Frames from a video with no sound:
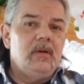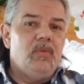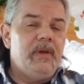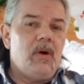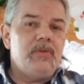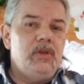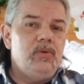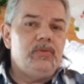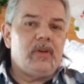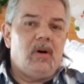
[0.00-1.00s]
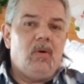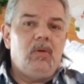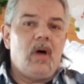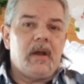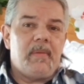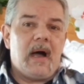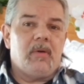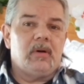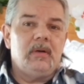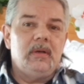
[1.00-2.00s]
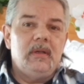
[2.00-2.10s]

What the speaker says: we don't use a whole lot of power.